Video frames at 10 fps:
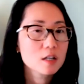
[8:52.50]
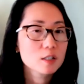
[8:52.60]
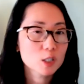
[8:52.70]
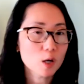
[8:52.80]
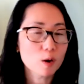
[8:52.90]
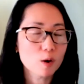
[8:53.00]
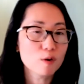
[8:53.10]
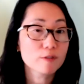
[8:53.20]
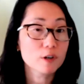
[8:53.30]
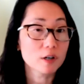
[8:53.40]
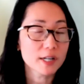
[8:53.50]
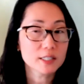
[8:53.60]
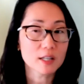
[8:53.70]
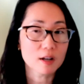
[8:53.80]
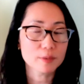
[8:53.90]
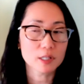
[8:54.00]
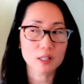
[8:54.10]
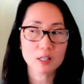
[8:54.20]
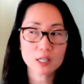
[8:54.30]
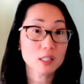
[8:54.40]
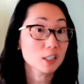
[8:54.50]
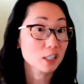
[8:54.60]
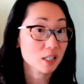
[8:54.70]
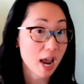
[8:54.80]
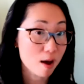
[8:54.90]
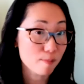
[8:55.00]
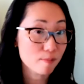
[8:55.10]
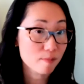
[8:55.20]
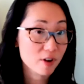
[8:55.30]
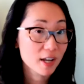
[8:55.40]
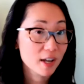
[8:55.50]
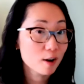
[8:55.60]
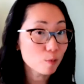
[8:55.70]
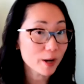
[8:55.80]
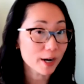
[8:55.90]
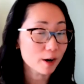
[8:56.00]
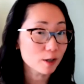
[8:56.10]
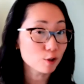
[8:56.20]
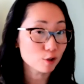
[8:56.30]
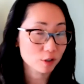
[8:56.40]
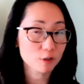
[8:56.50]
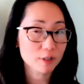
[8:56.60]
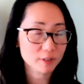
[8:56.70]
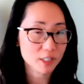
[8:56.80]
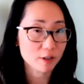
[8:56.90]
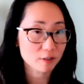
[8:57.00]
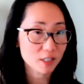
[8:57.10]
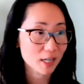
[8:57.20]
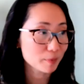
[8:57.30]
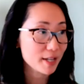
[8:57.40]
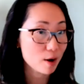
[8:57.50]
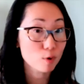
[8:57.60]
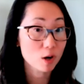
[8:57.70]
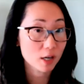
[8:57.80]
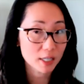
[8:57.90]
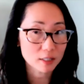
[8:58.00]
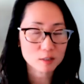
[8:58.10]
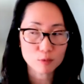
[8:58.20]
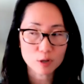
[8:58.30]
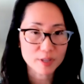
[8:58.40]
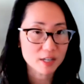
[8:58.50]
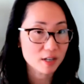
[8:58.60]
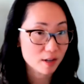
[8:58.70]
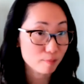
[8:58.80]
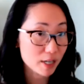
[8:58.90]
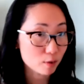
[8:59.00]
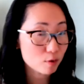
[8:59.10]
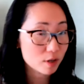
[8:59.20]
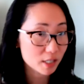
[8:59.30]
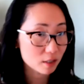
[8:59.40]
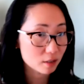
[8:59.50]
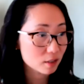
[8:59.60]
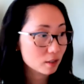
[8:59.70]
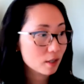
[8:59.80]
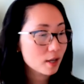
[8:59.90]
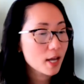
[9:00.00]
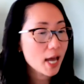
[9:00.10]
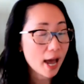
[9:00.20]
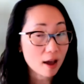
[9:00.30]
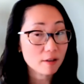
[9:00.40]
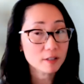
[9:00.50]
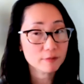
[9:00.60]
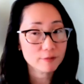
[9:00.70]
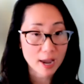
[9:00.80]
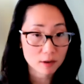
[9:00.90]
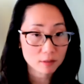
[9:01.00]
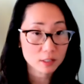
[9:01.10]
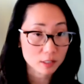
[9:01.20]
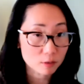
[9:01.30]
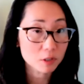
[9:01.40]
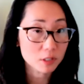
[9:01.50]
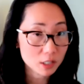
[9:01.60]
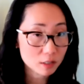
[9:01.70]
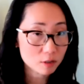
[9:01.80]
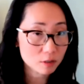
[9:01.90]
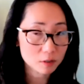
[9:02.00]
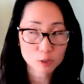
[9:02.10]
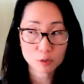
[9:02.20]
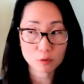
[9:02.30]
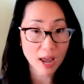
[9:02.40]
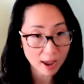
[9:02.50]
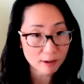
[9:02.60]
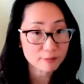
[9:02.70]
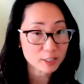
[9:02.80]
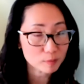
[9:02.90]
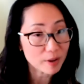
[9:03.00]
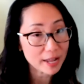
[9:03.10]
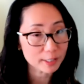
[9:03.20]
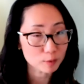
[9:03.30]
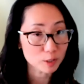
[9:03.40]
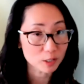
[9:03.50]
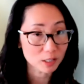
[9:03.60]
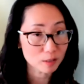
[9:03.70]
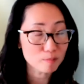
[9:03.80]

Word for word: So for example, in STEM, where usually you have stereotypes that work against women and minorities, having faculty or teachers who have this malleable